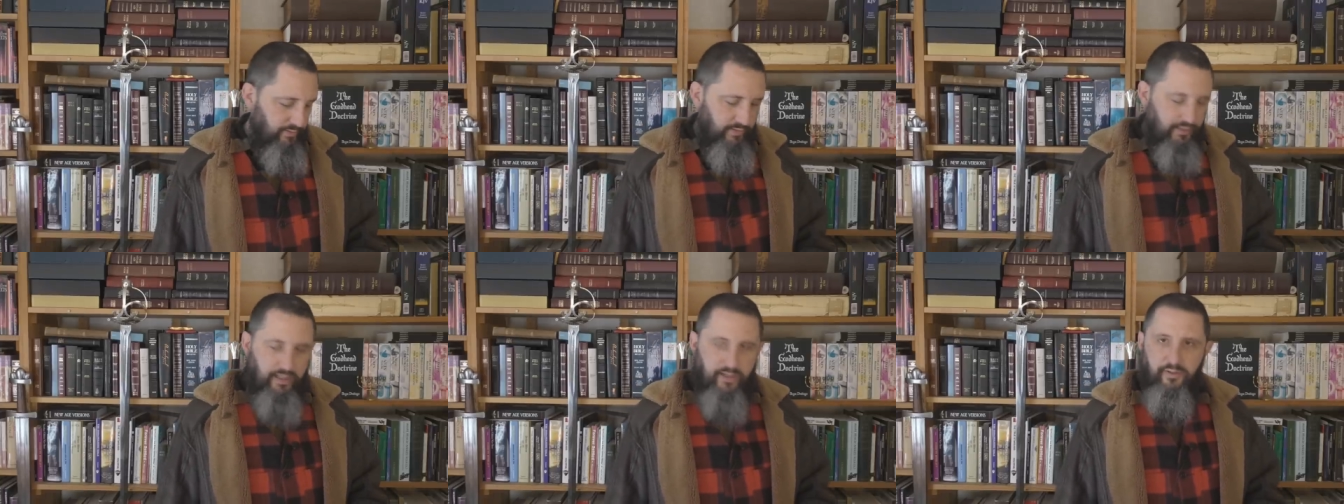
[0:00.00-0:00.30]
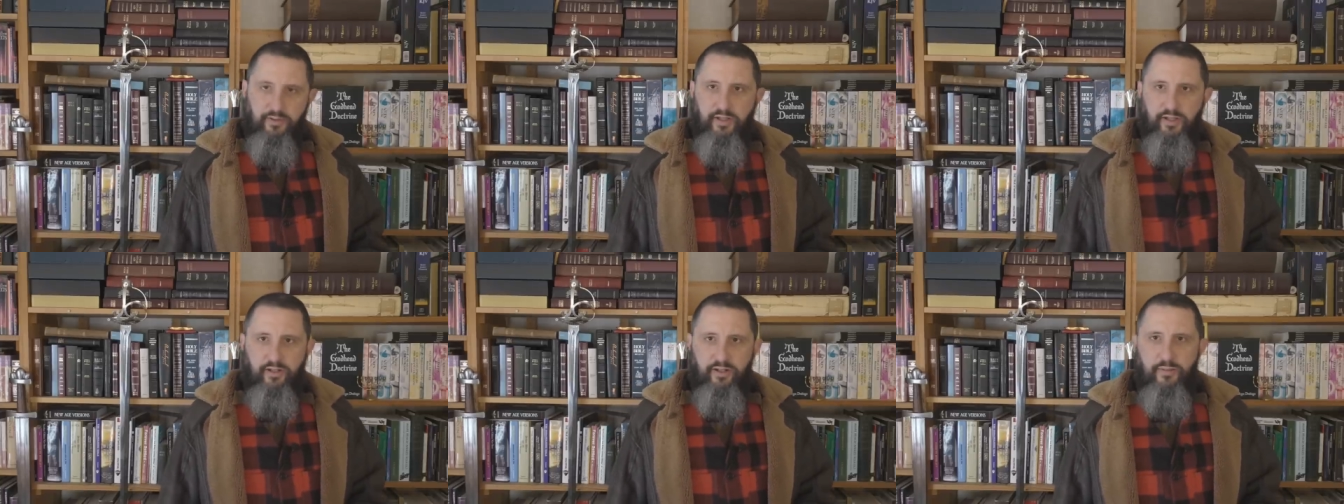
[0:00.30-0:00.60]

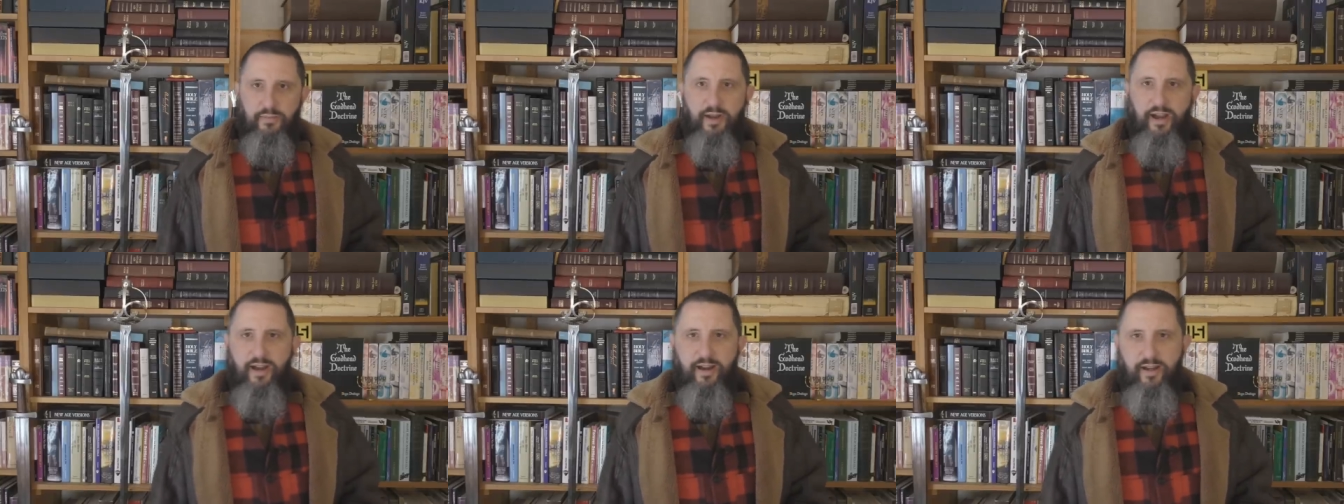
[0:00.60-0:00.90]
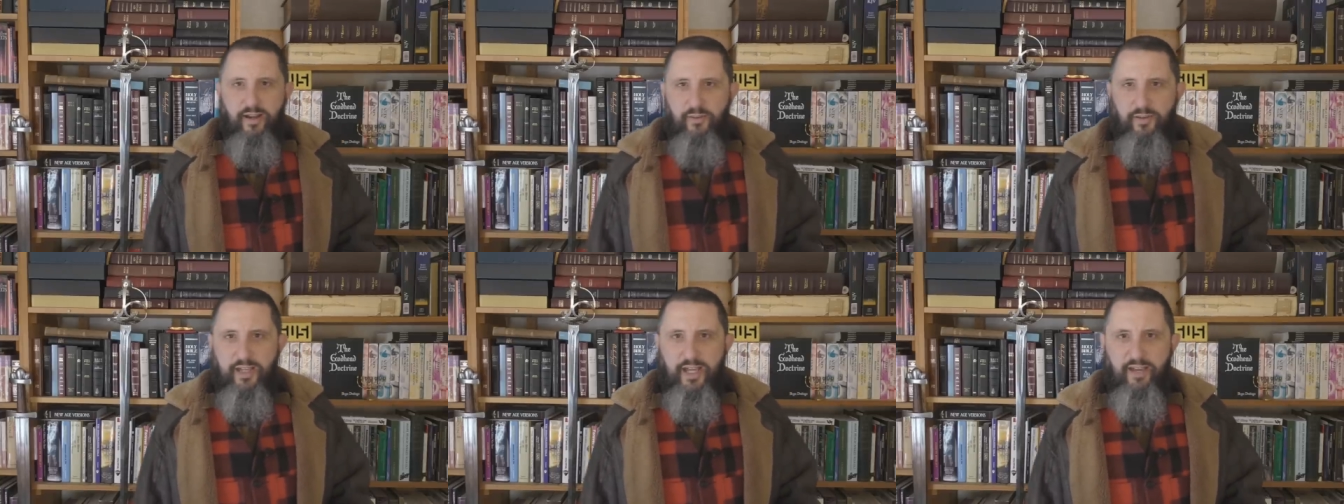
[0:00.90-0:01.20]
Yeah, here in
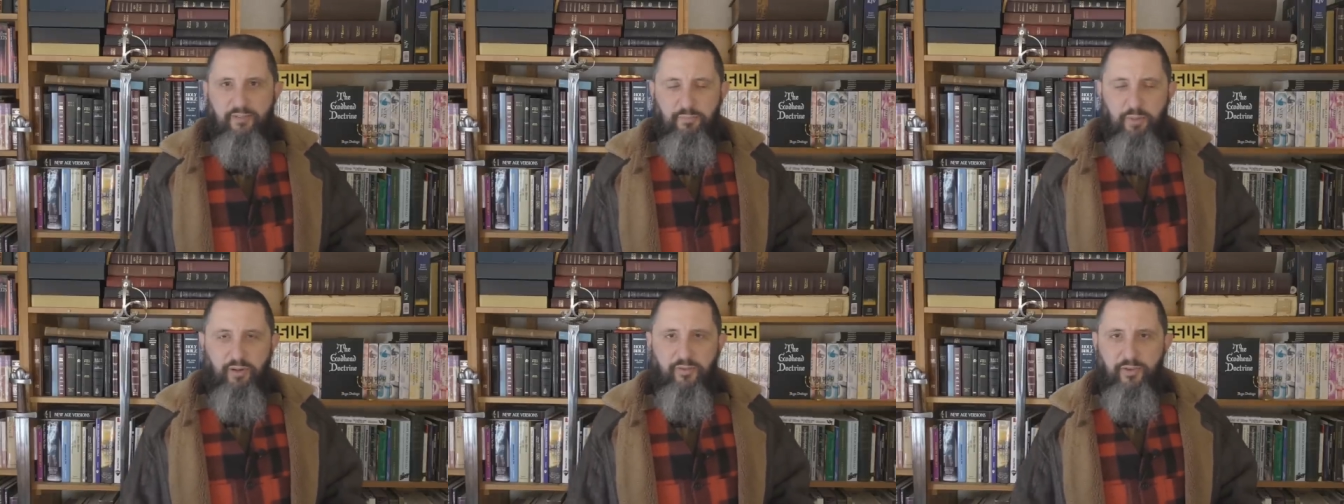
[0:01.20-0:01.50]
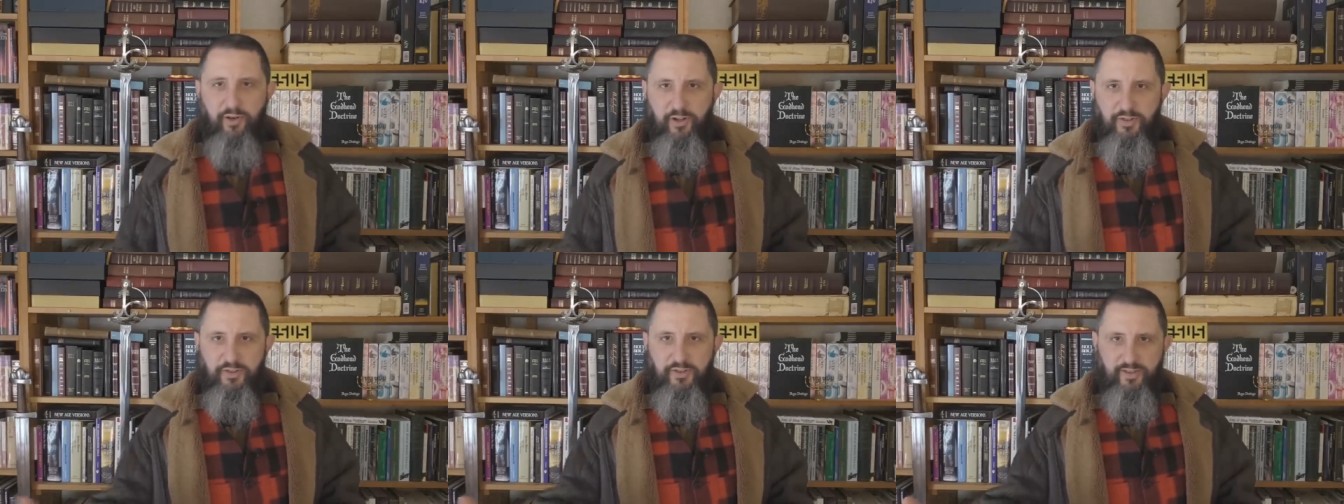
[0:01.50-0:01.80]
America we have
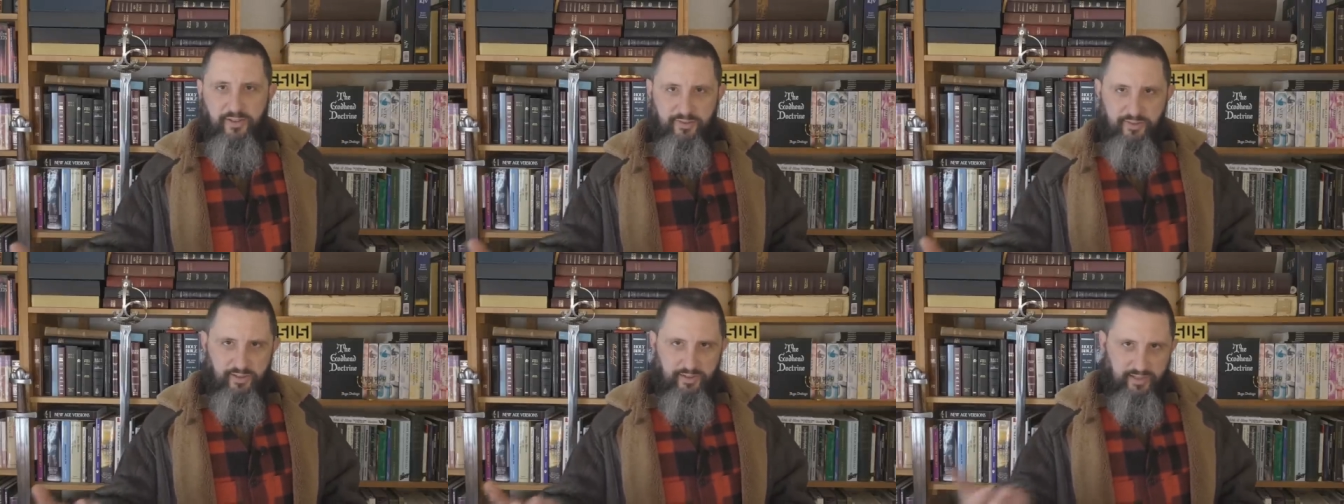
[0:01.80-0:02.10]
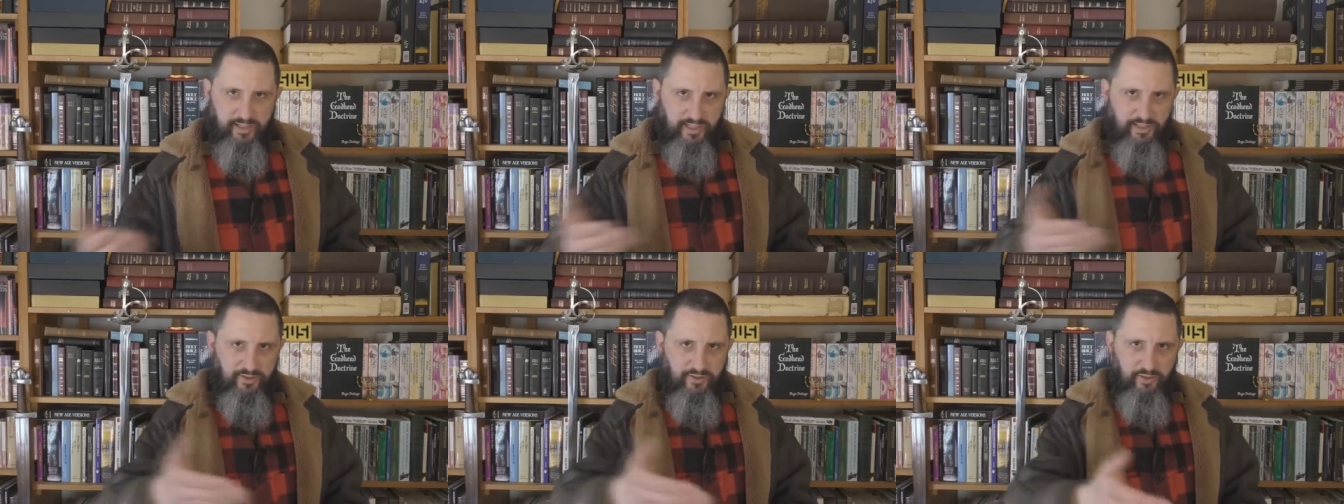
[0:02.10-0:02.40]
perverseness that
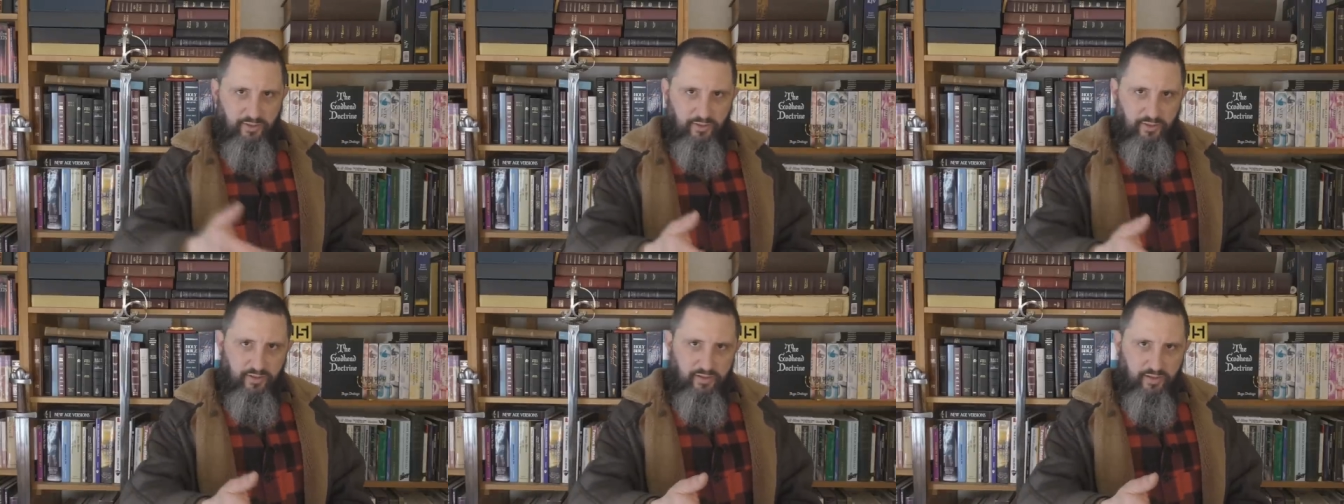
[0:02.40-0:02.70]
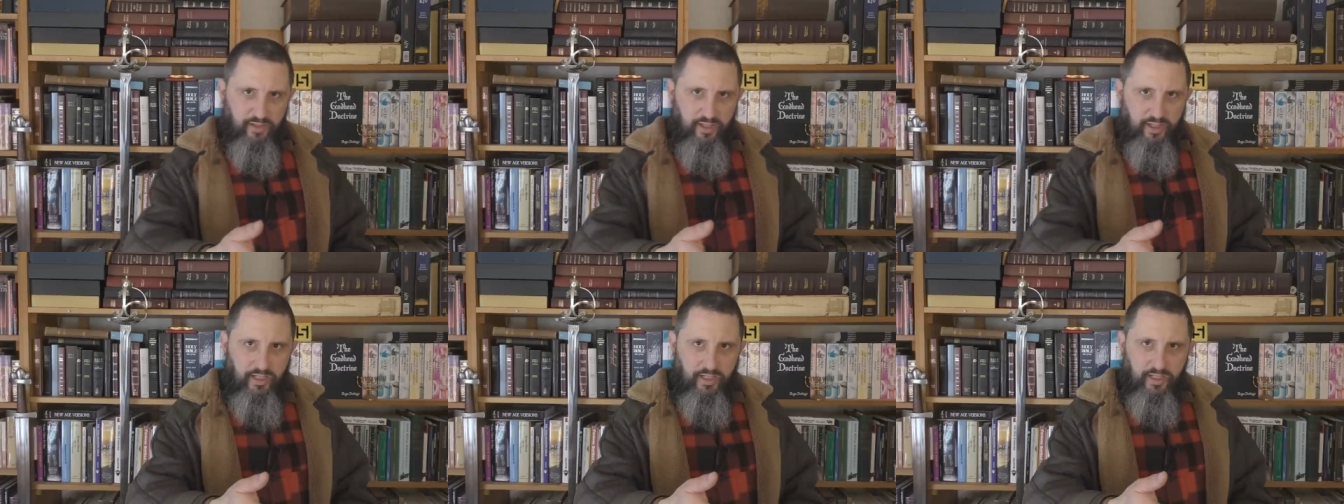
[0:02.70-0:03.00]
leads to the